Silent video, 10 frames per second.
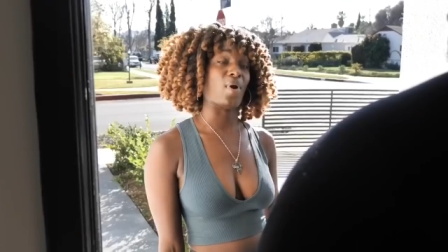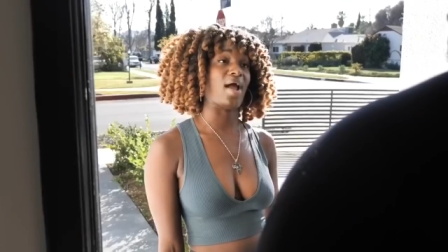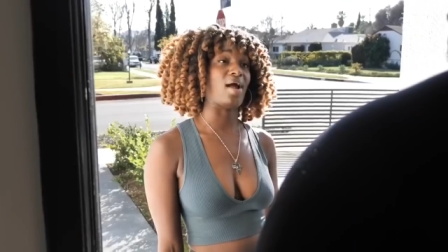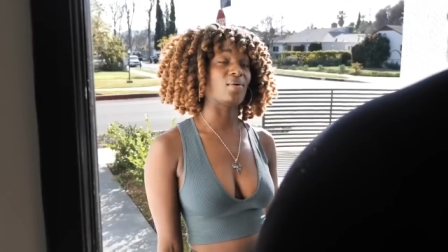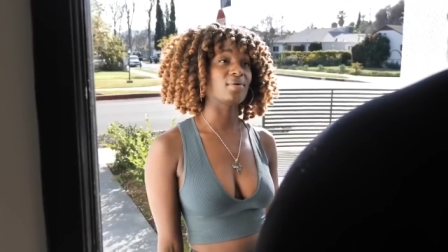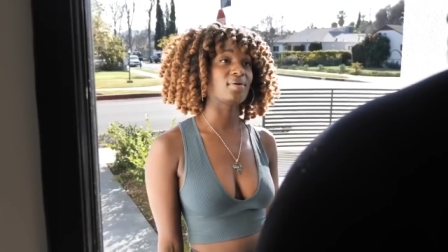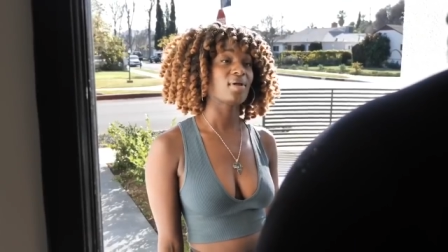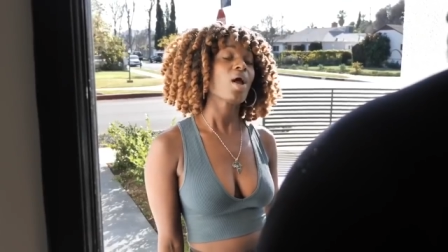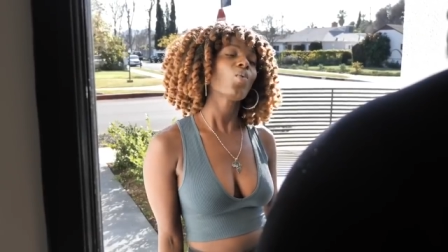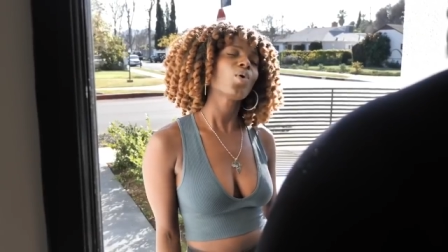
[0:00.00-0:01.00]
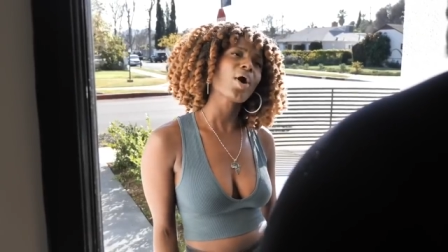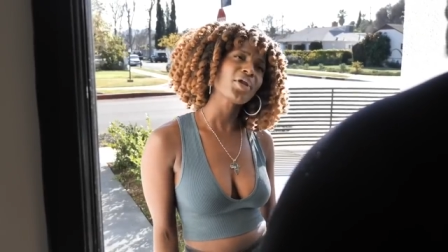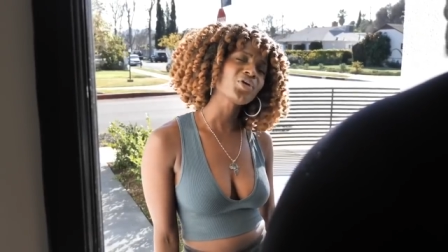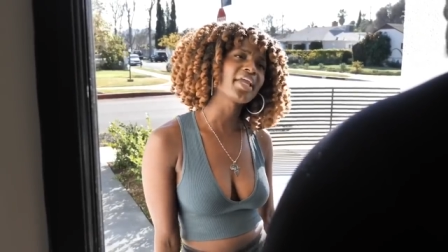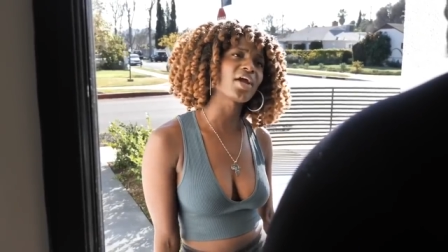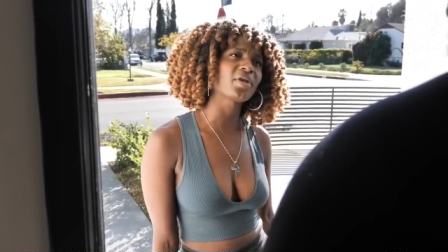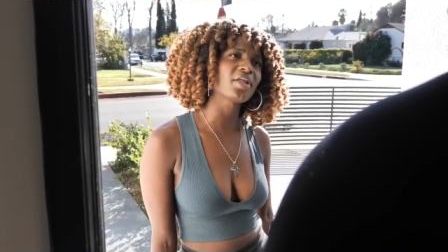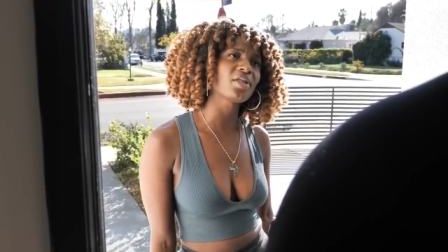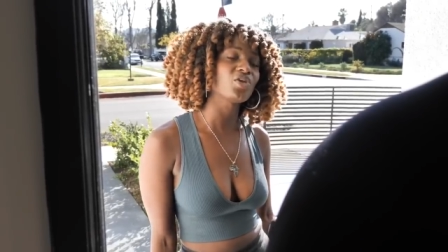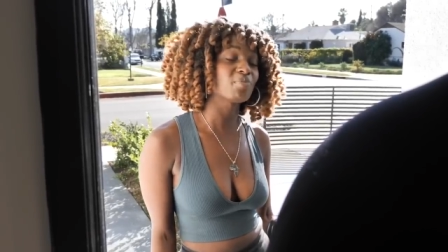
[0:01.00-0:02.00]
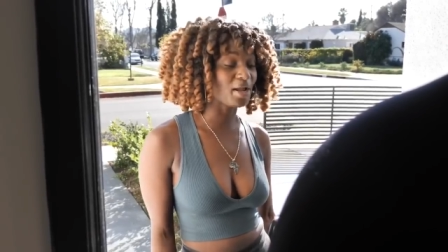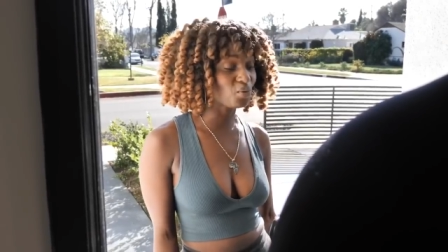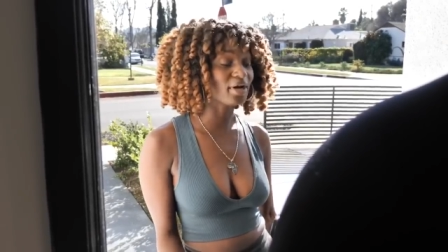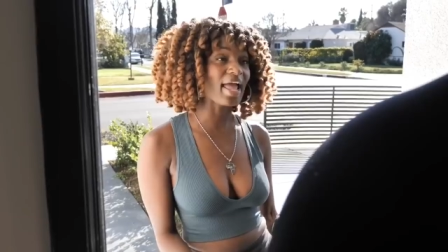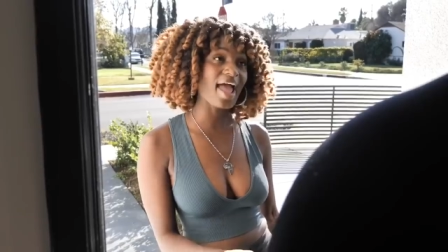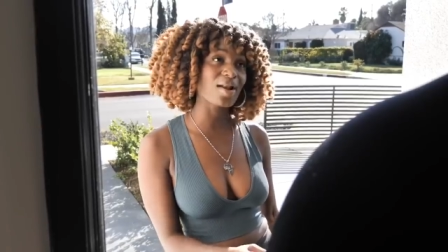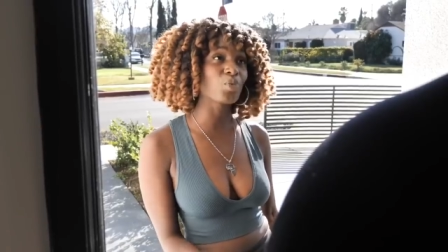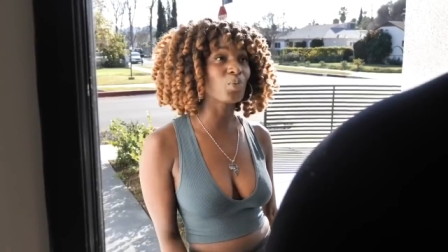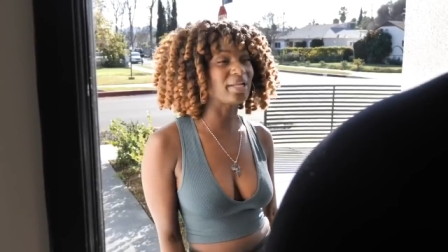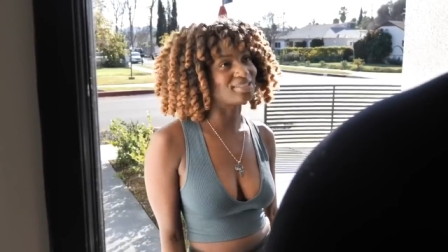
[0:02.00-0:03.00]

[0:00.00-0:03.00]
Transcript: wow. Well, while you're counting, you might want to add when we